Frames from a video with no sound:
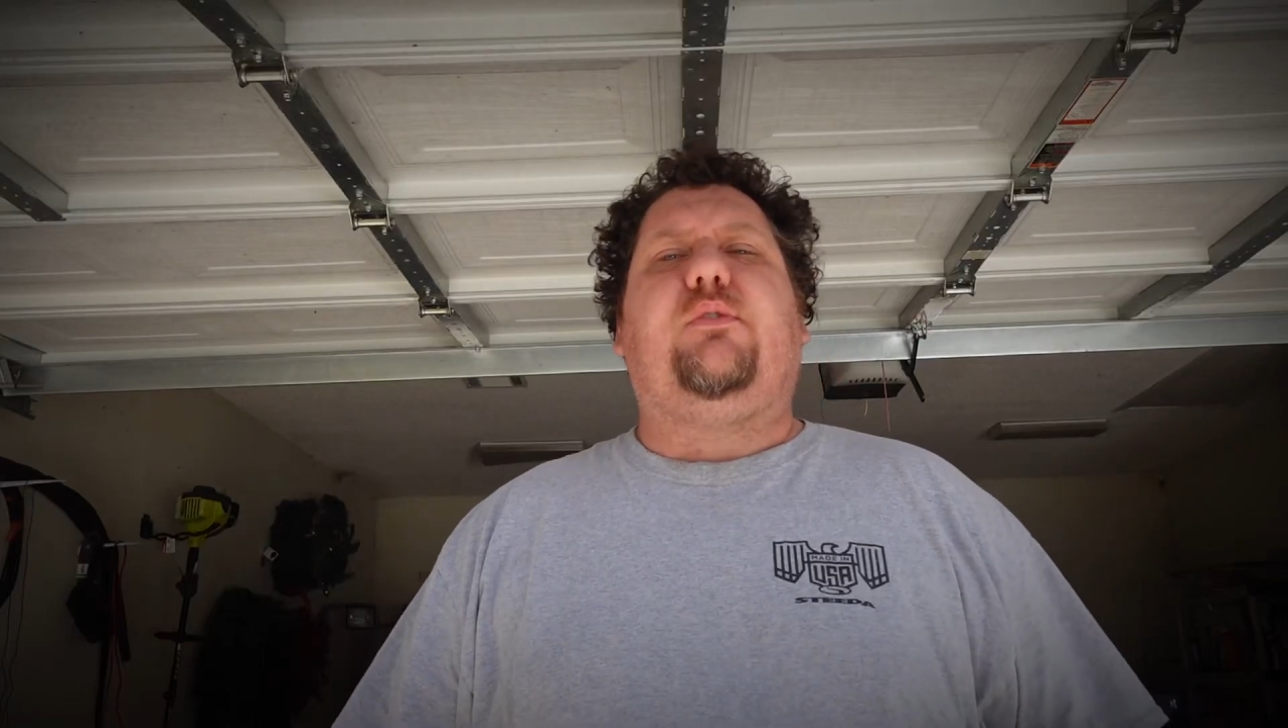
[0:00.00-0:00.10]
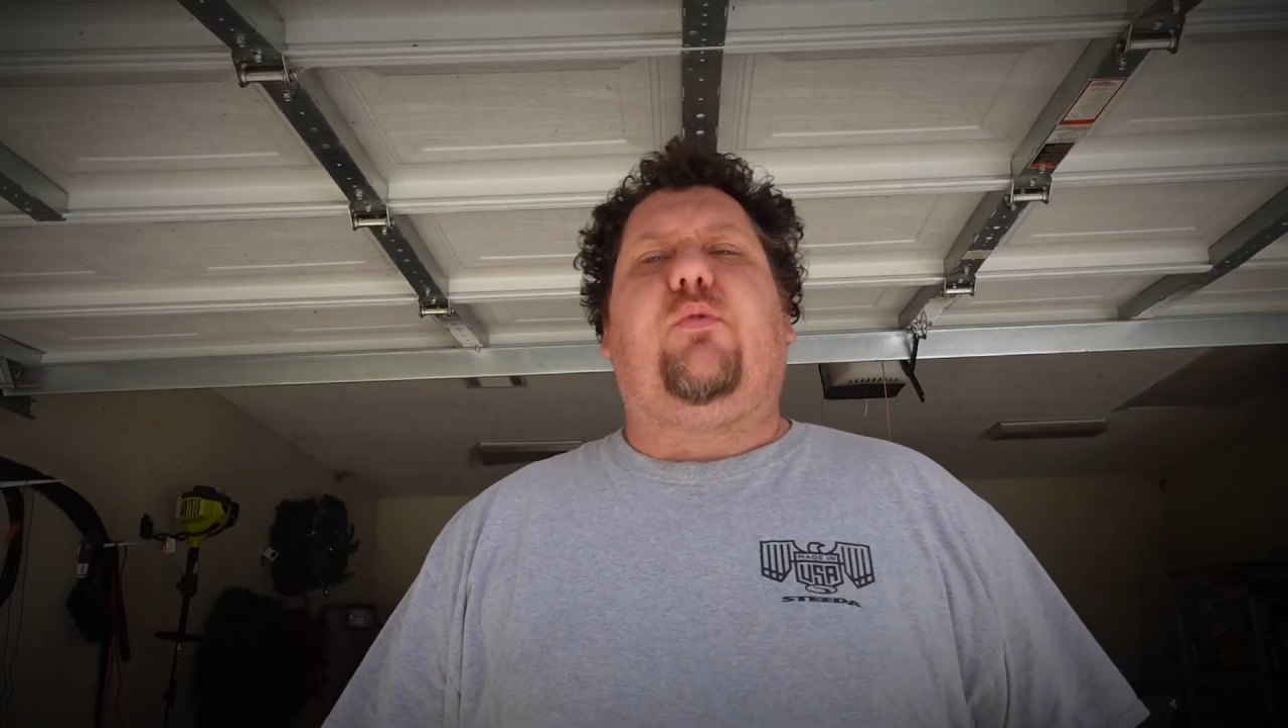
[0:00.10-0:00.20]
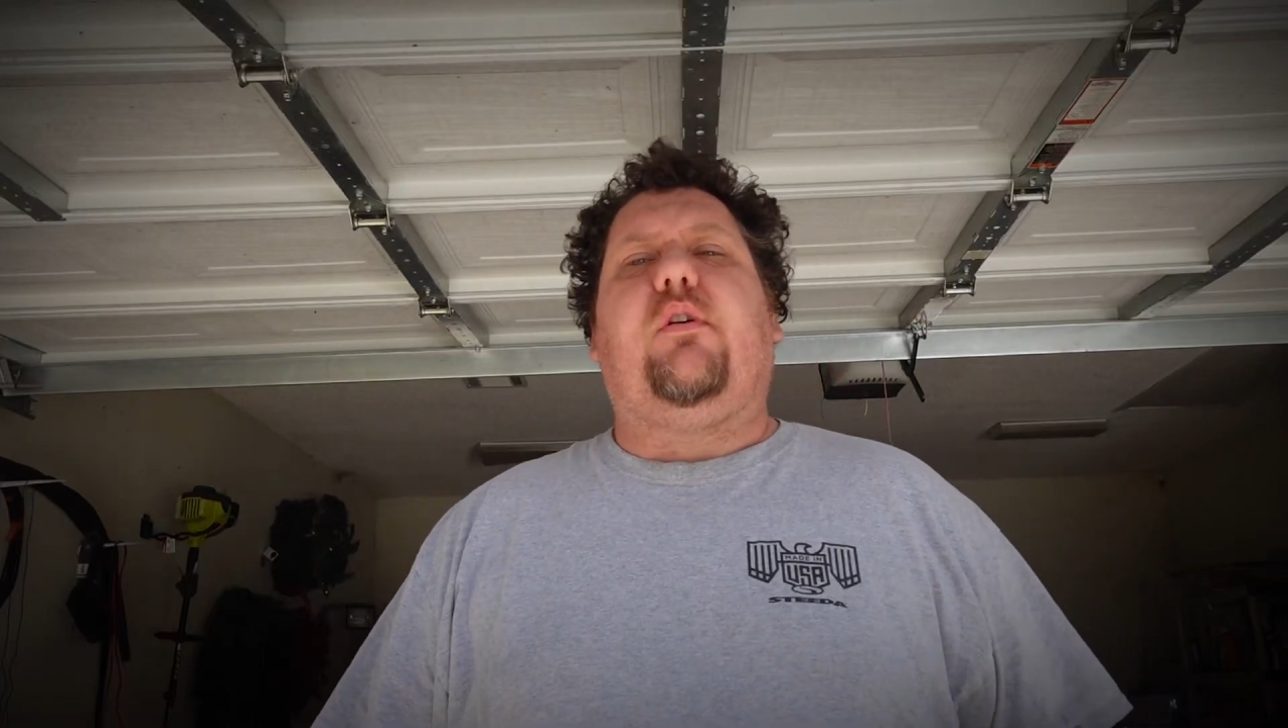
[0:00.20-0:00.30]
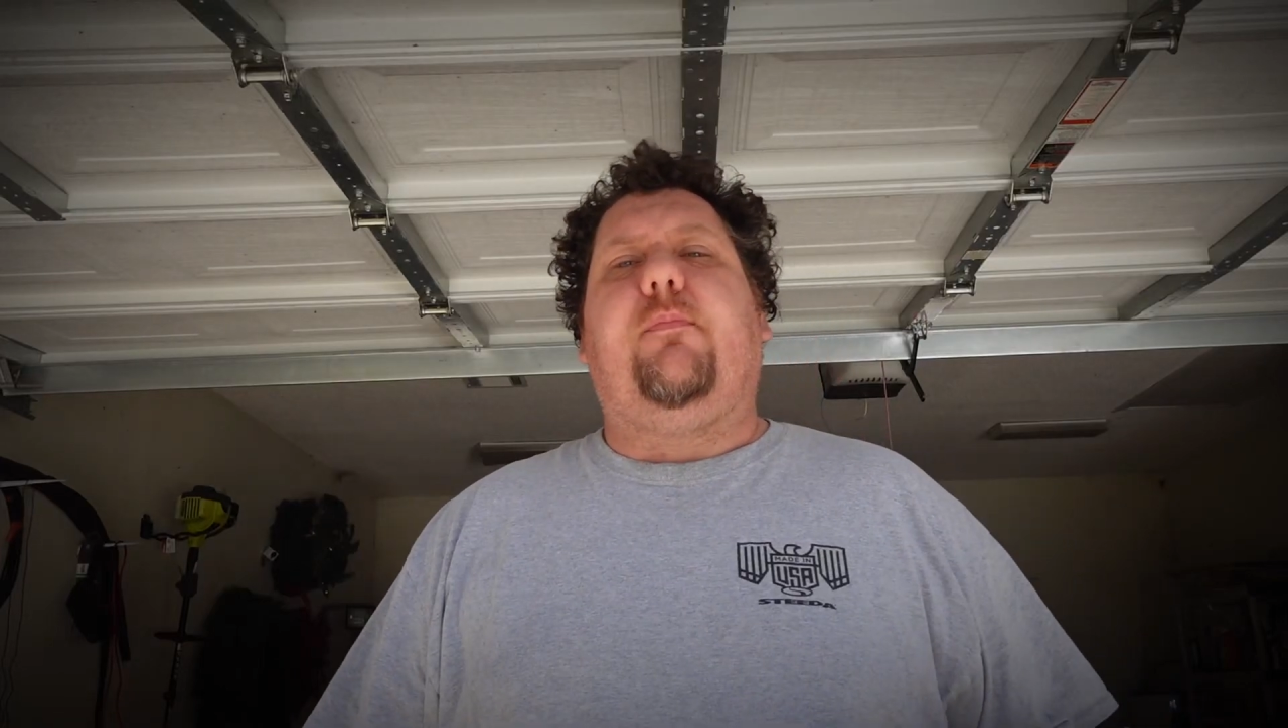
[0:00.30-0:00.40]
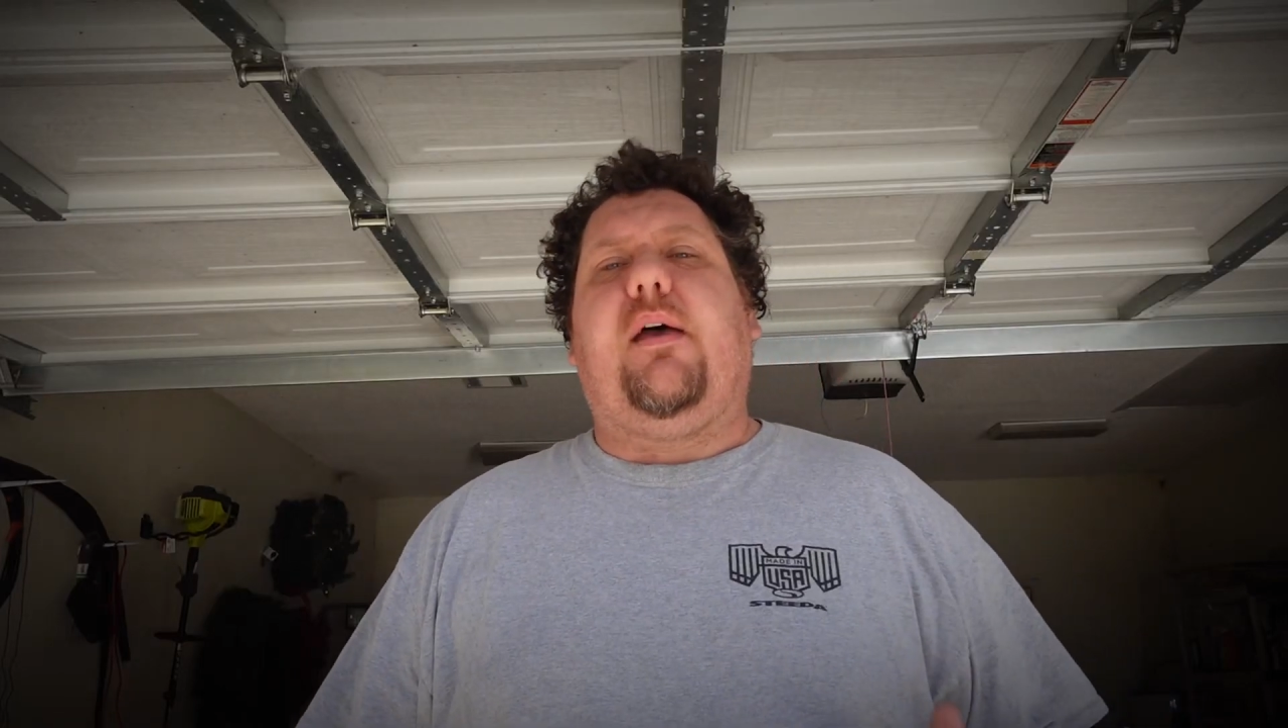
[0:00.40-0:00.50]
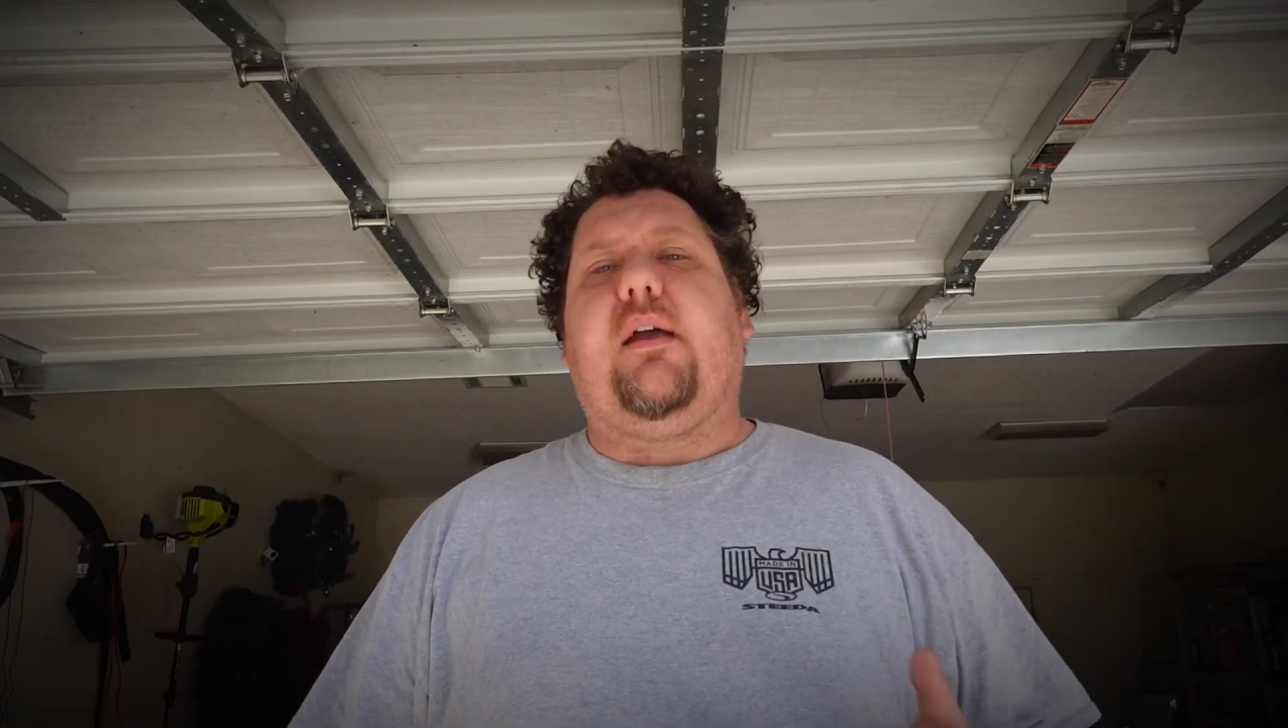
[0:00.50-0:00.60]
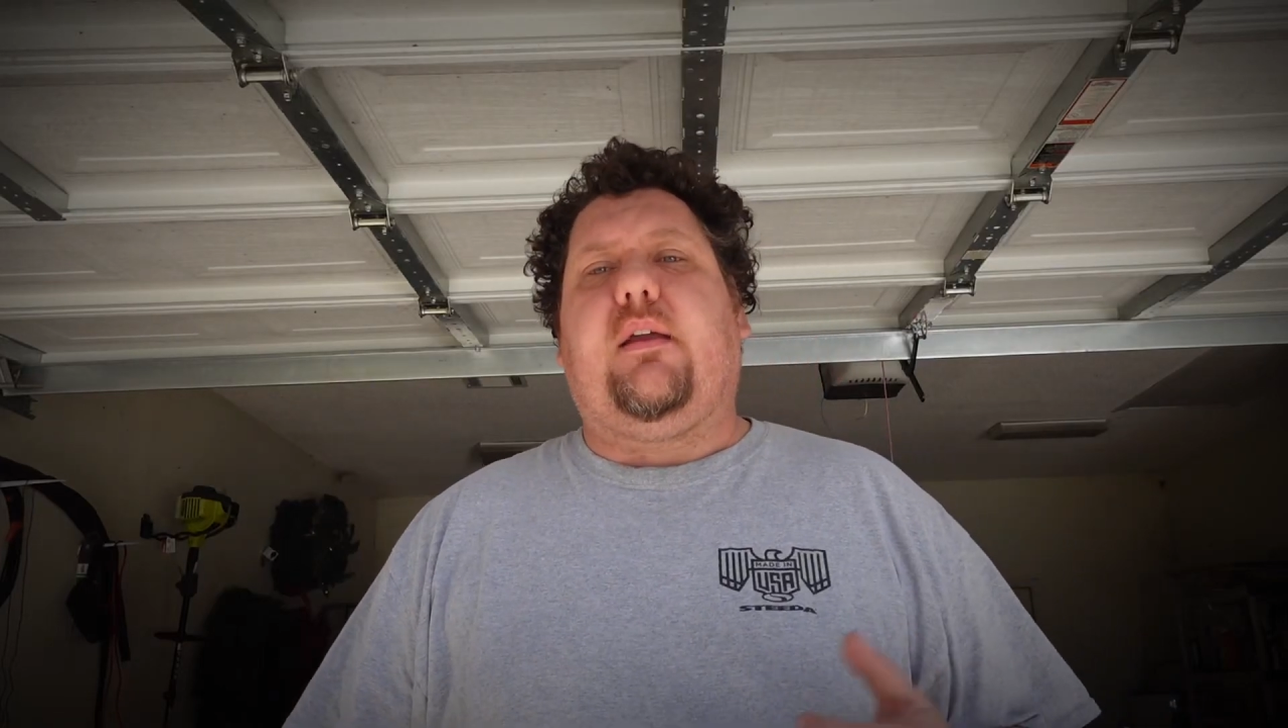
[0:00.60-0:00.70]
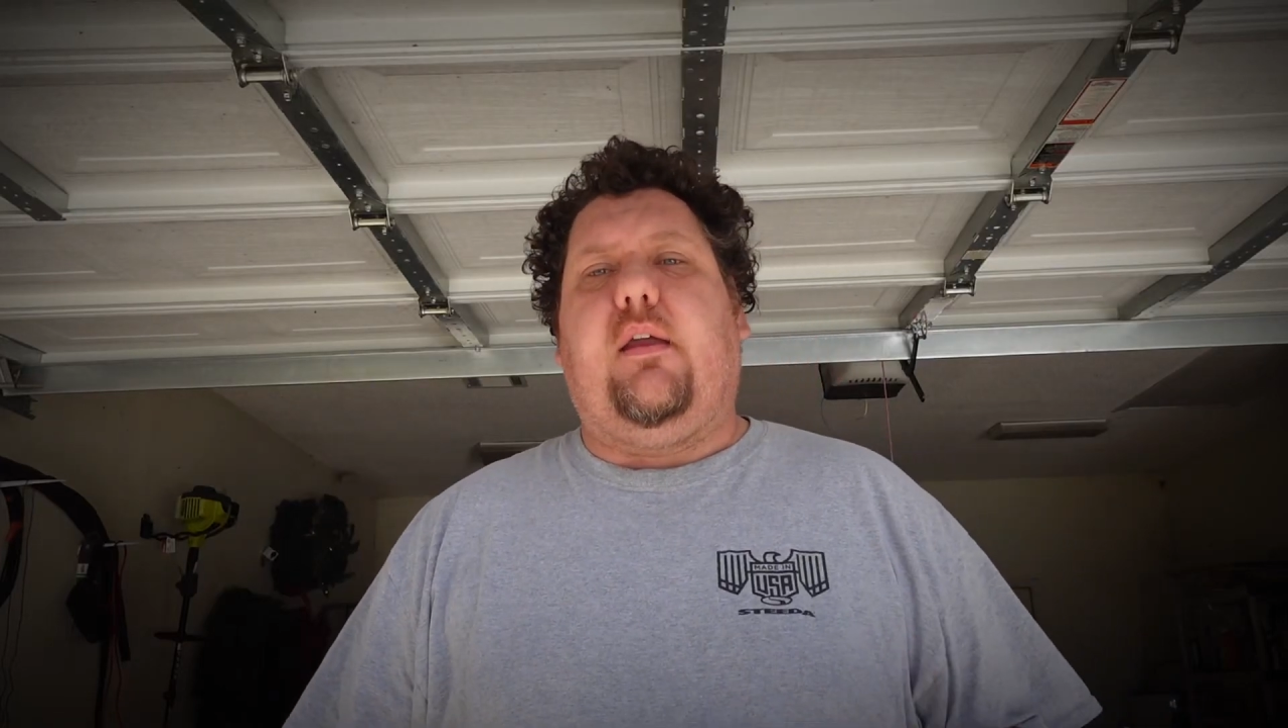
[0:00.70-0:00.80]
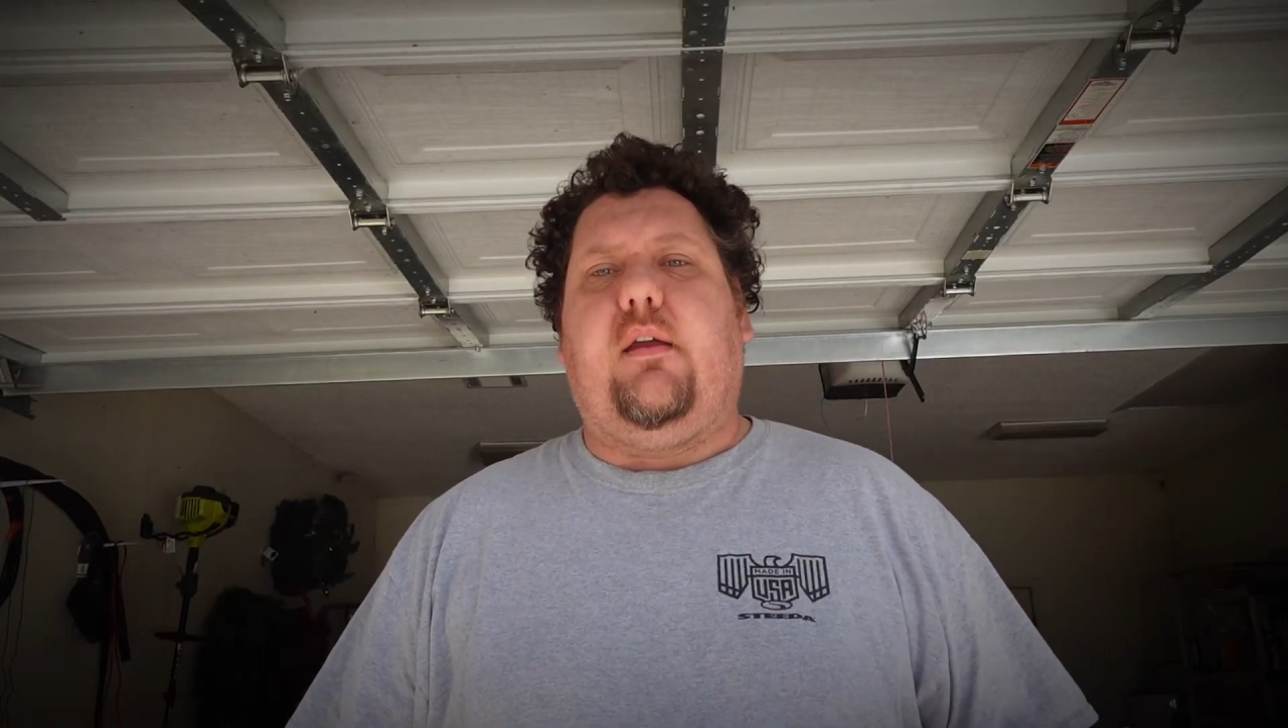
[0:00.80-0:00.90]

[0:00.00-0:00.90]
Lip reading: welcome back.